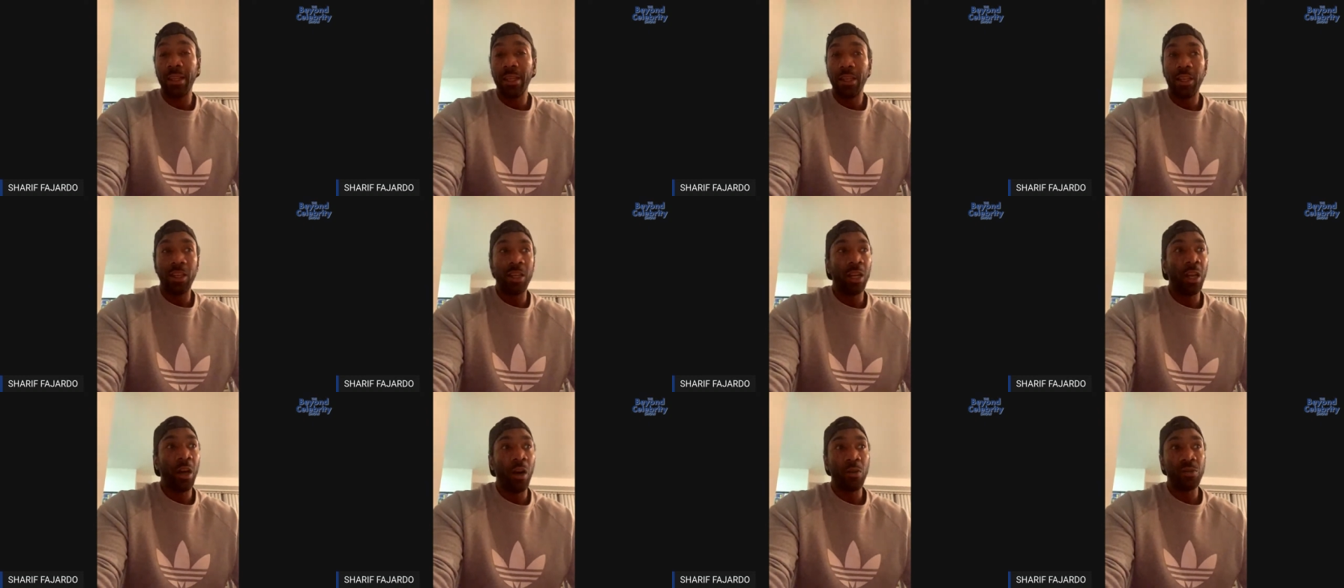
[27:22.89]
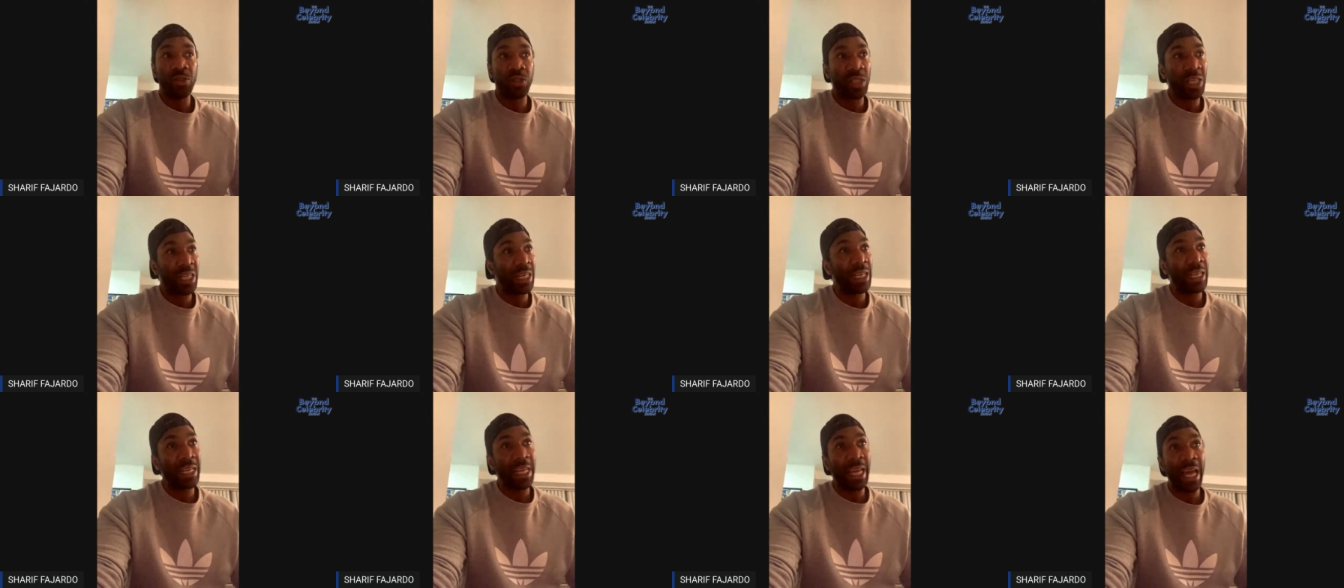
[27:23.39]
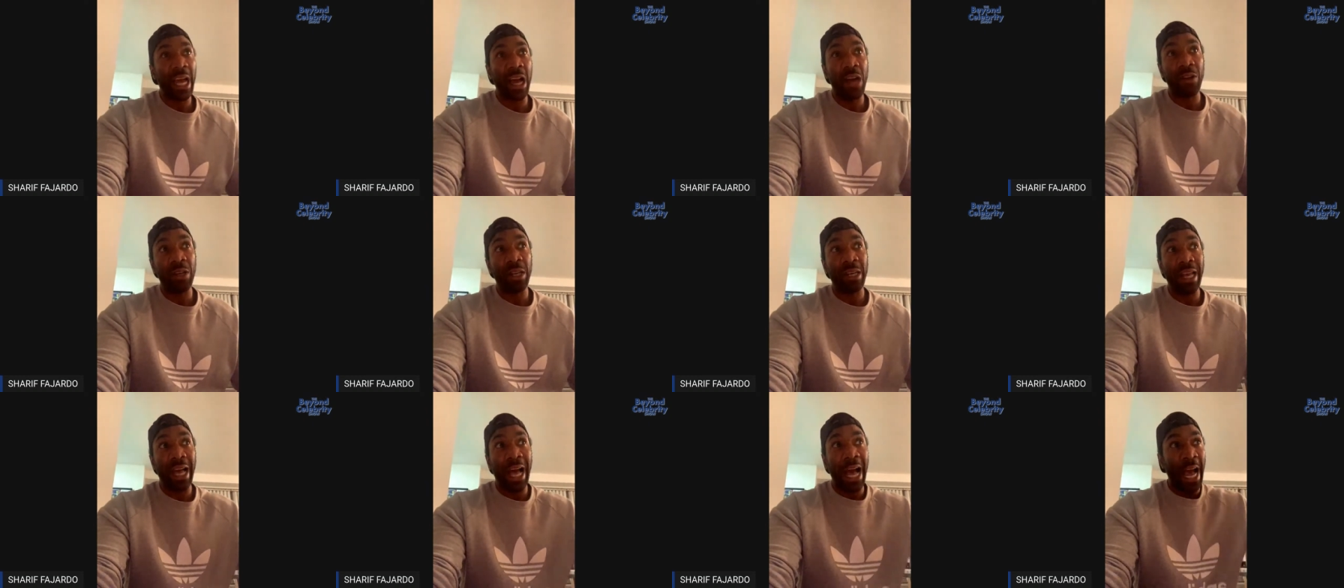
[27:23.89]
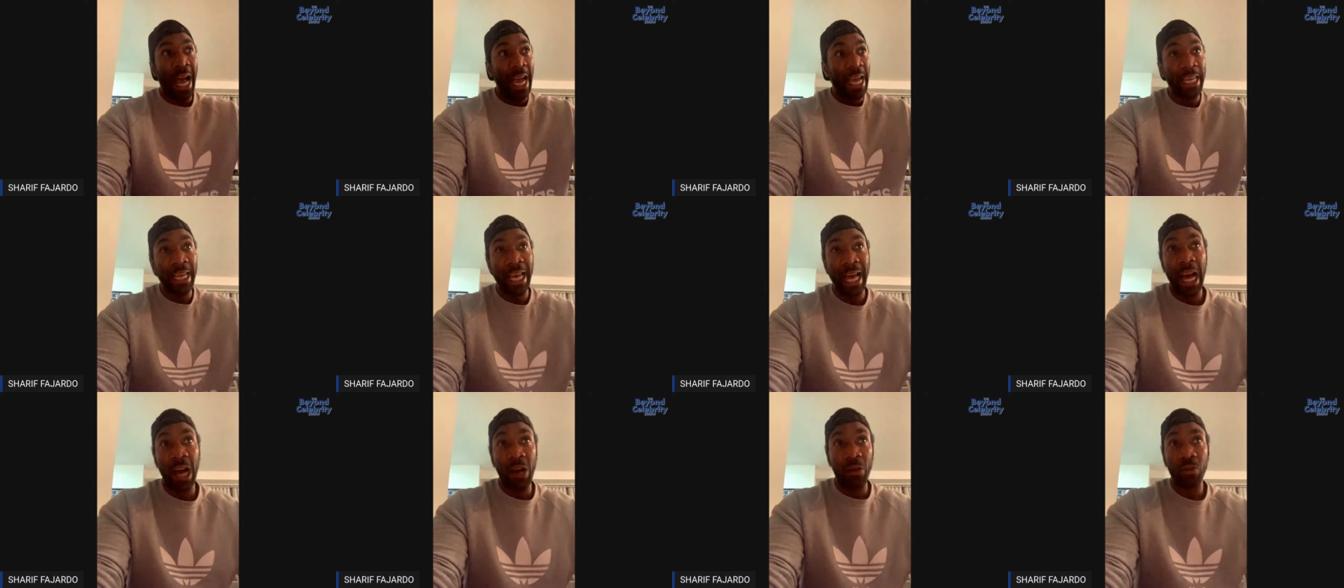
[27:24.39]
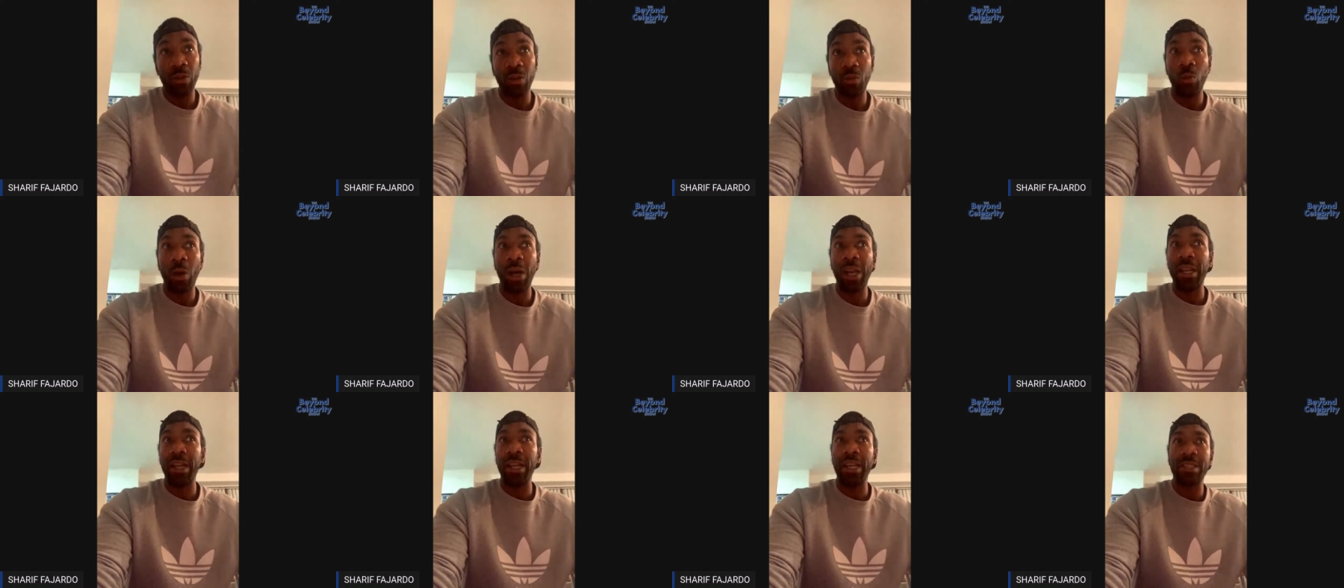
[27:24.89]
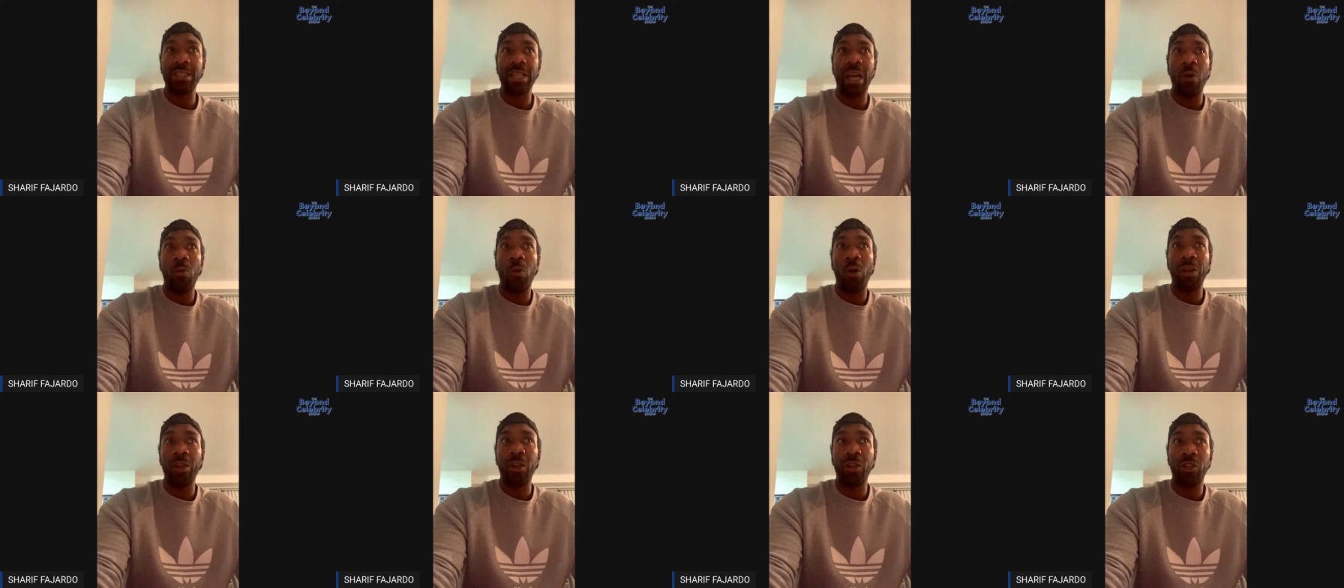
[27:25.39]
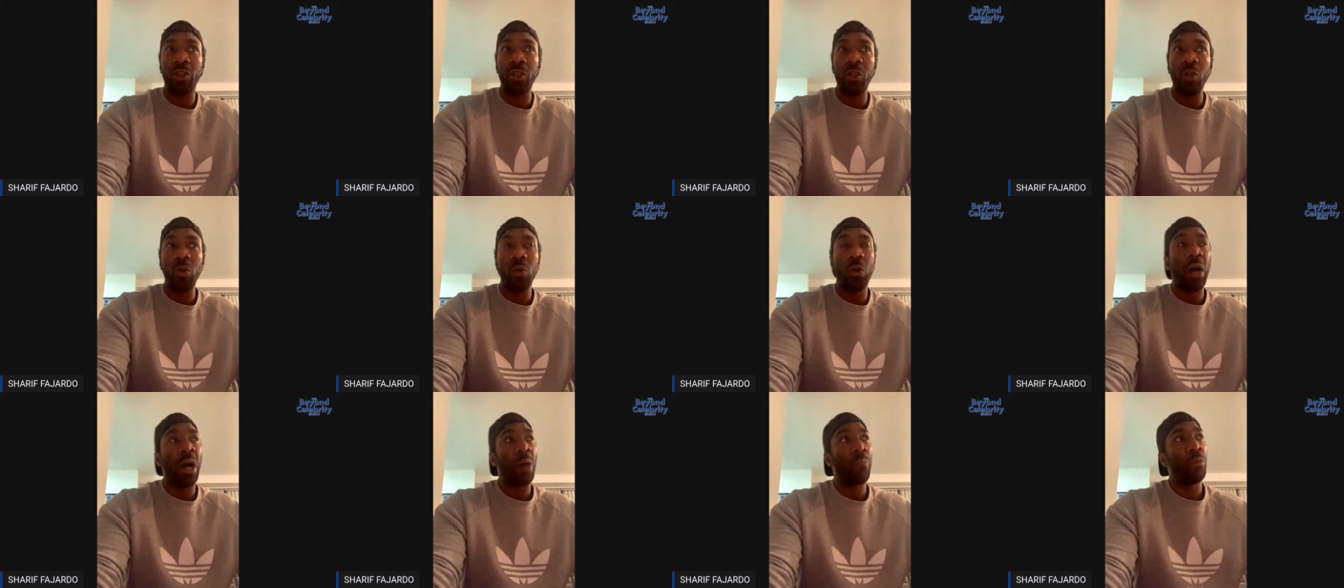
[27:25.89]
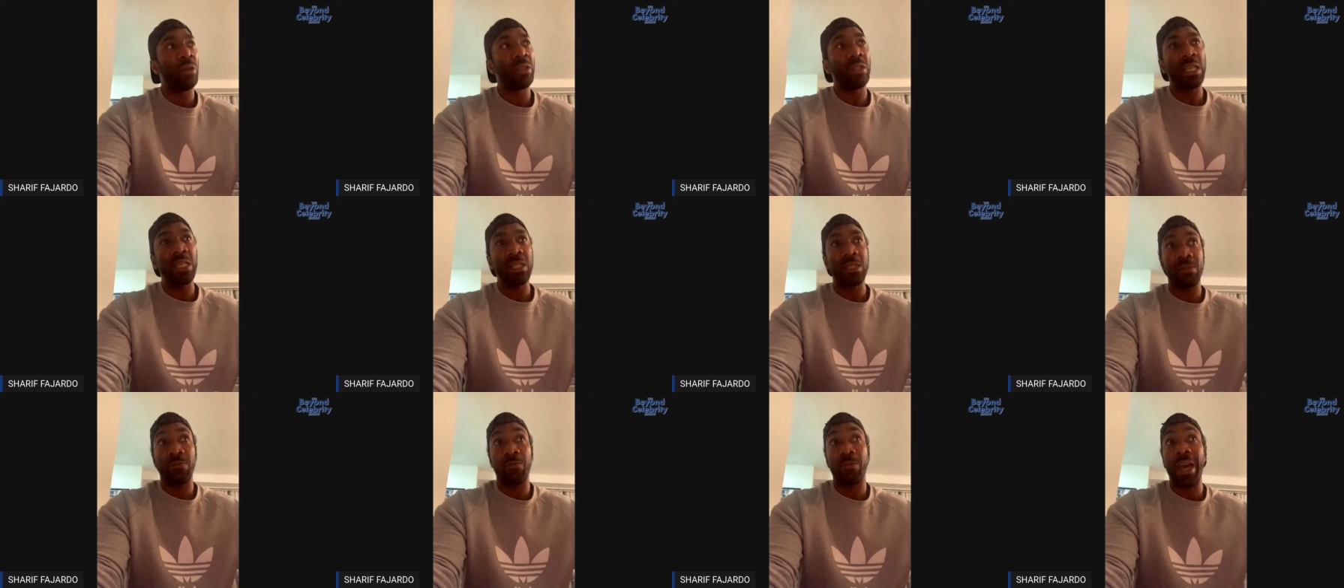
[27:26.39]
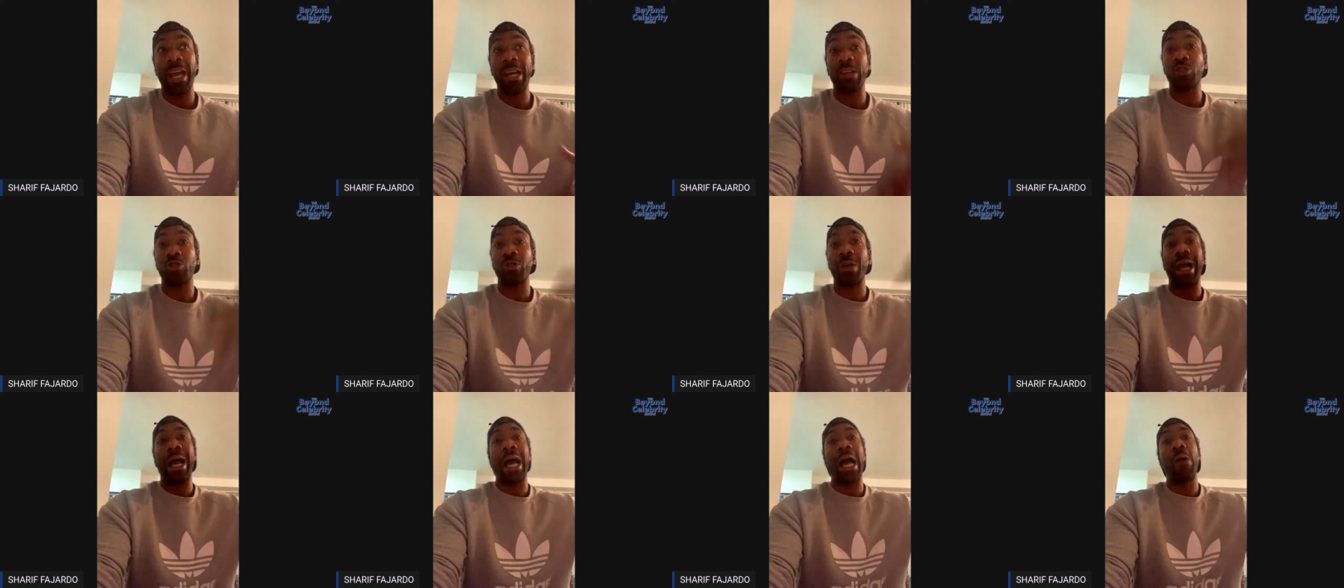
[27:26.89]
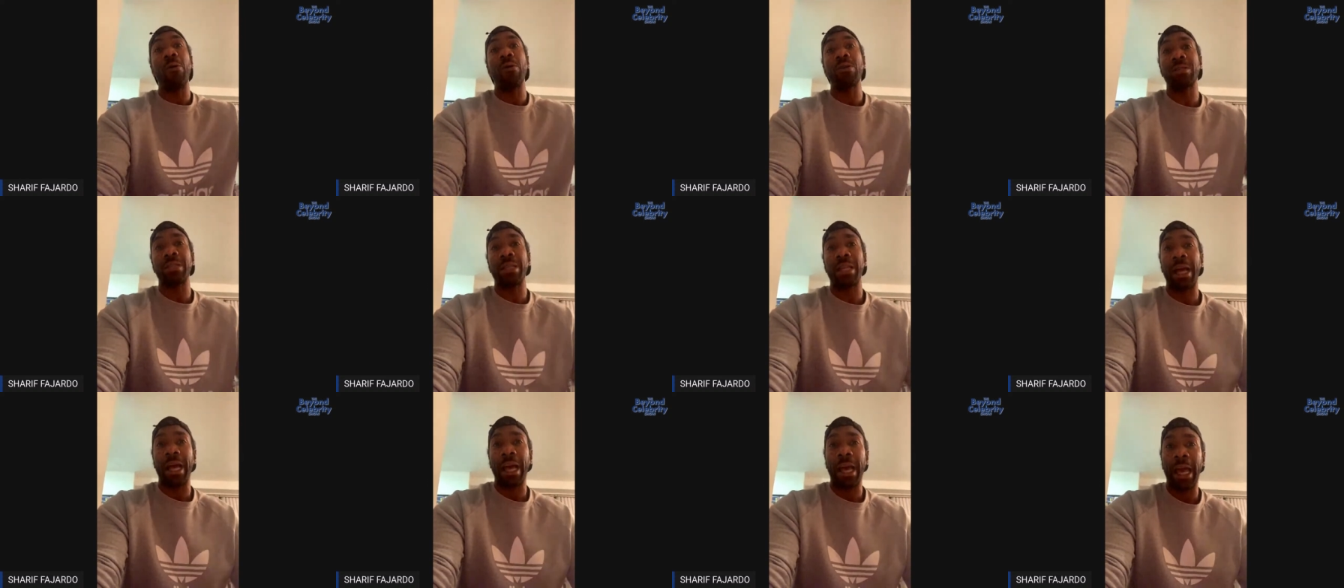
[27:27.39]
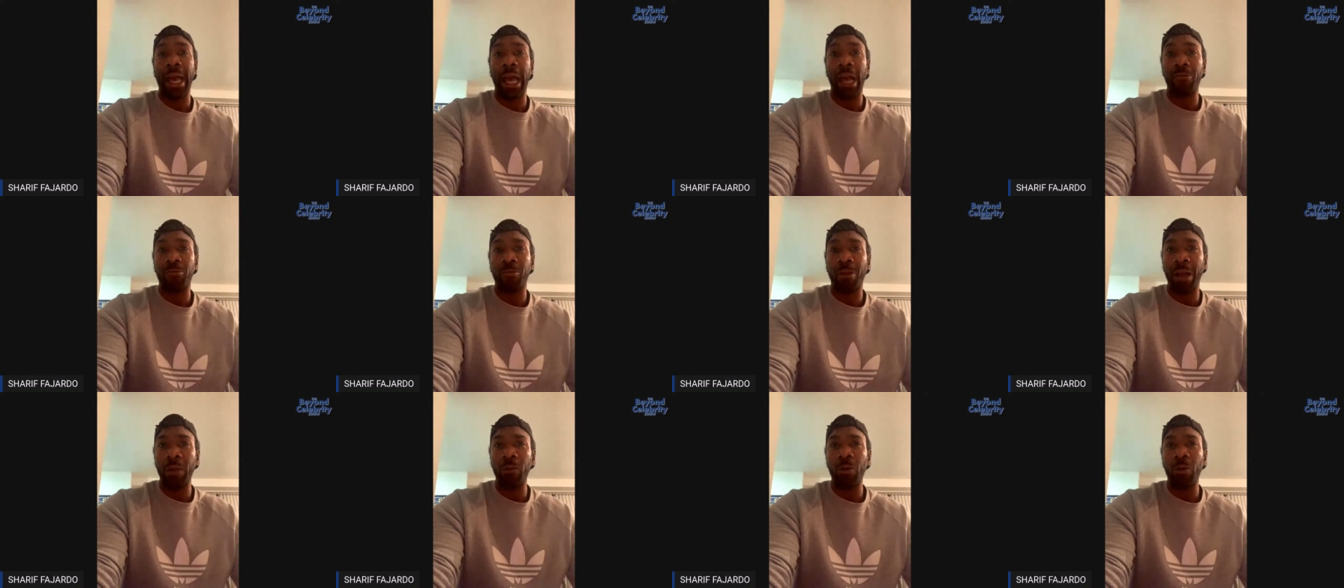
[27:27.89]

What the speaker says: you know, sitting down and eyeing out what it is I want to do with these extra hours that I have, right?